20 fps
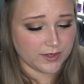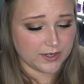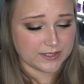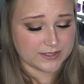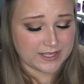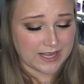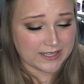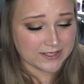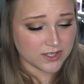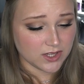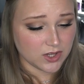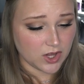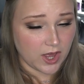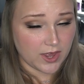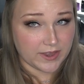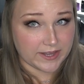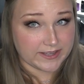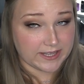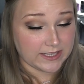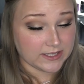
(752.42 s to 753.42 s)
Cause that's a
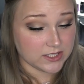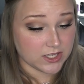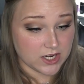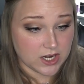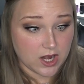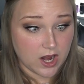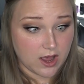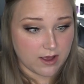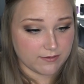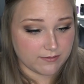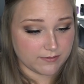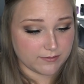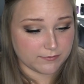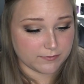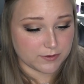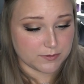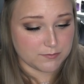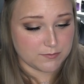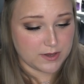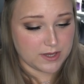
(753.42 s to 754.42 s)
lot, like that's enough
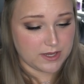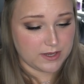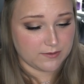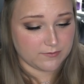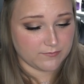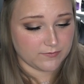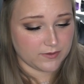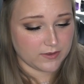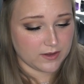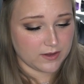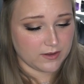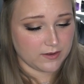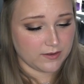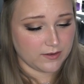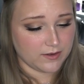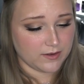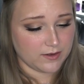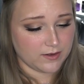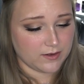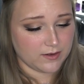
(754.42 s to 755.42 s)
for me.
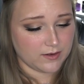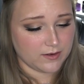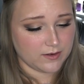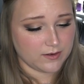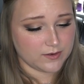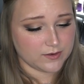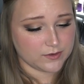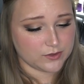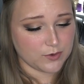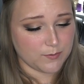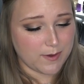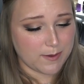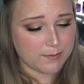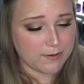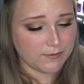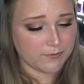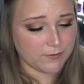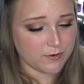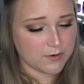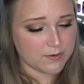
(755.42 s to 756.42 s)
So
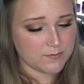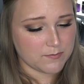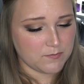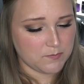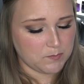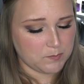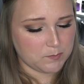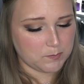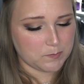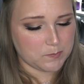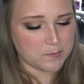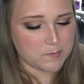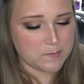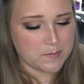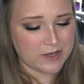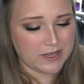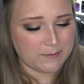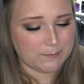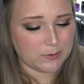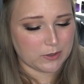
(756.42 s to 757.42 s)
maybe for
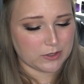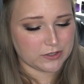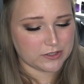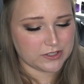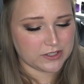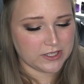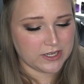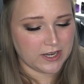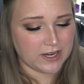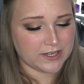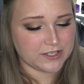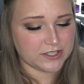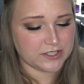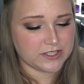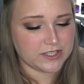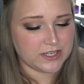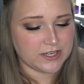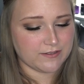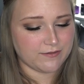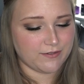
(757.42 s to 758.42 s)
me personally, I
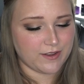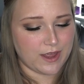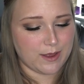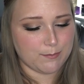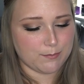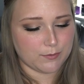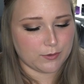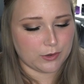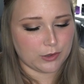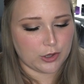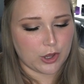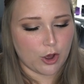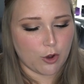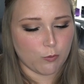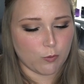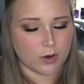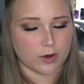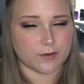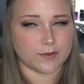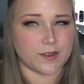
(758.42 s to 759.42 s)
just need to vape
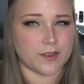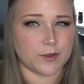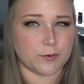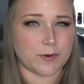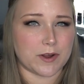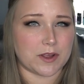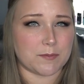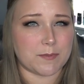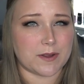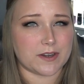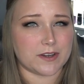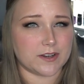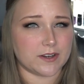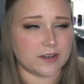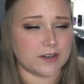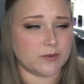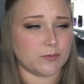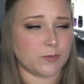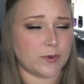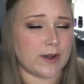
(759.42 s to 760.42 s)
lower than the
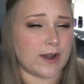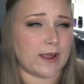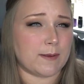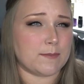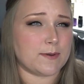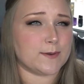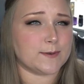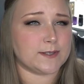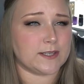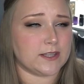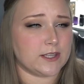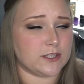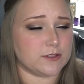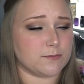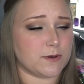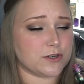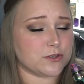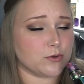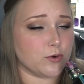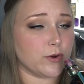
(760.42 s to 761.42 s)
recommended when I'm using these
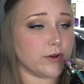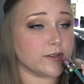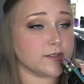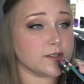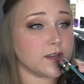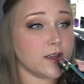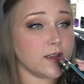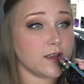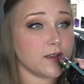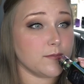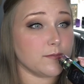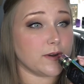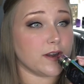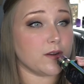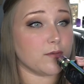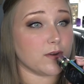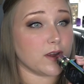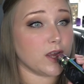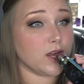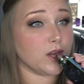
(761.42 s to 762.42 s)
mesh coils. But
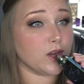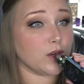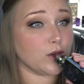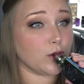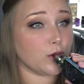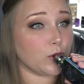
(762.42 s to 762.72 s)
anyway,